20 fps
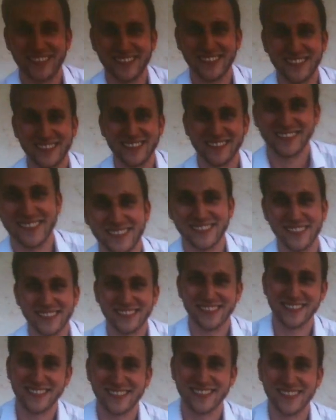And he's like,
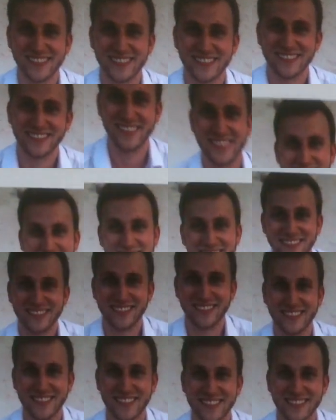yes,
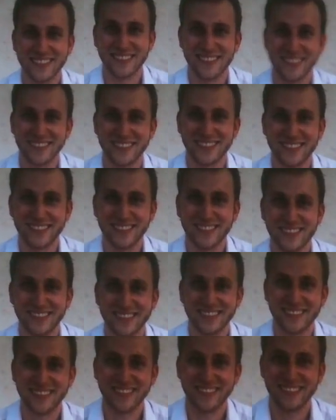this avocado is what
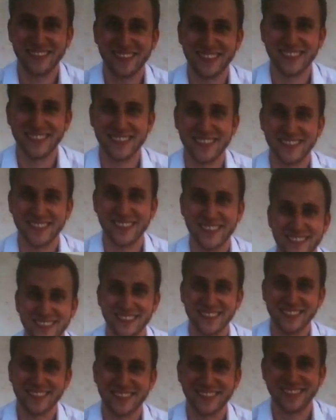my girlfriend or my
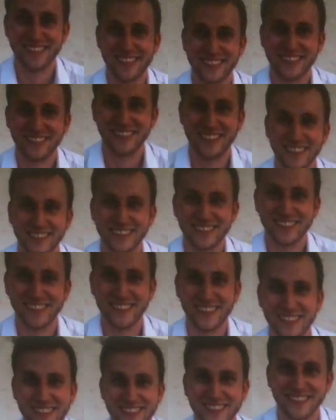significant other
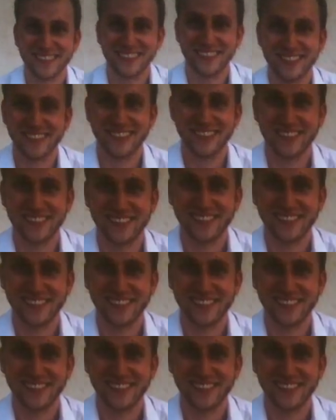is gonna want.